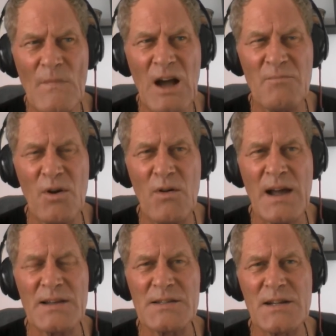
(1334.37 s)
of
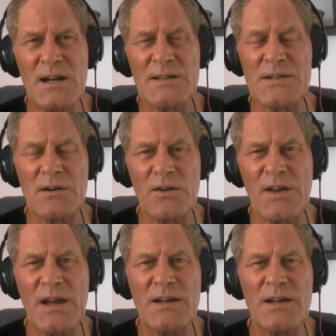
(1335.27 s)
Paracas skulls are
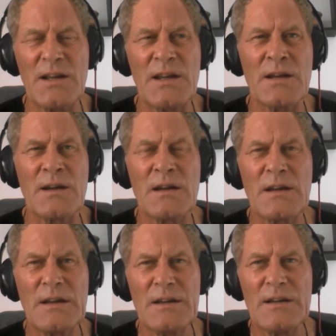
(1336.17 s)
located in
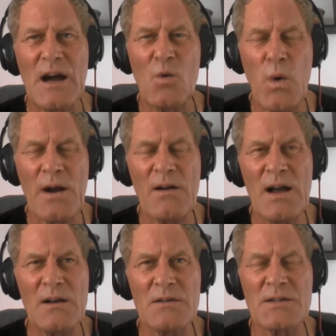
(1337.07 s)
a
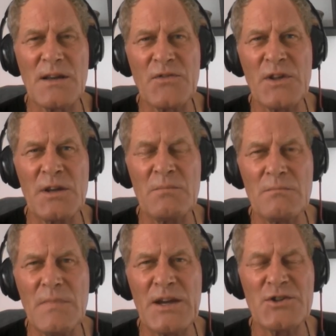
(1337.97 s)
warehouse at the
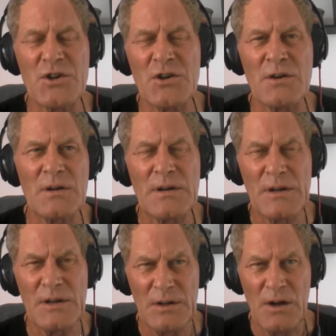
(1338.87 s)
major
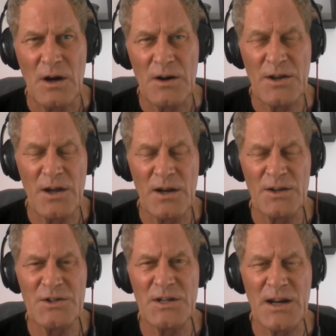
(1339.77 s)

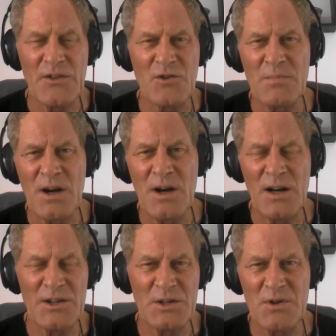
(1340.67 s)
Archaeology and
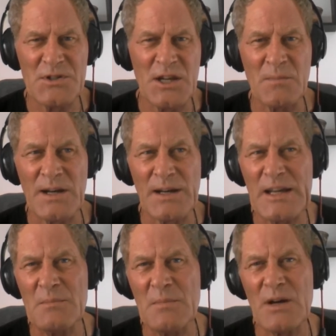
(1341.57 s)
Anthropology Museum in
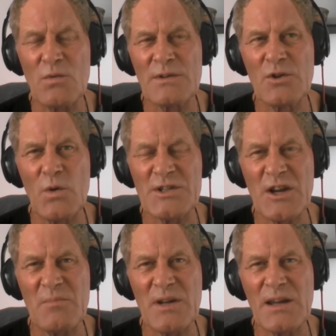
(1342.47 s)
Lima, to
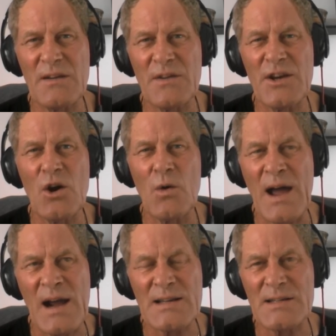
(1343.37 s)
which I've been given
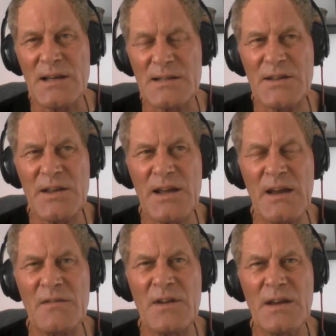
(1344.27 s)
no access. They
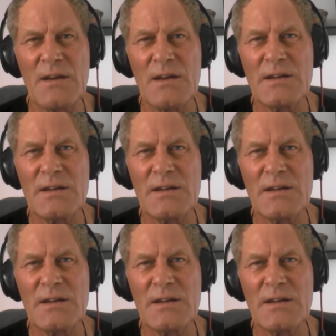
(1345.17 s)
have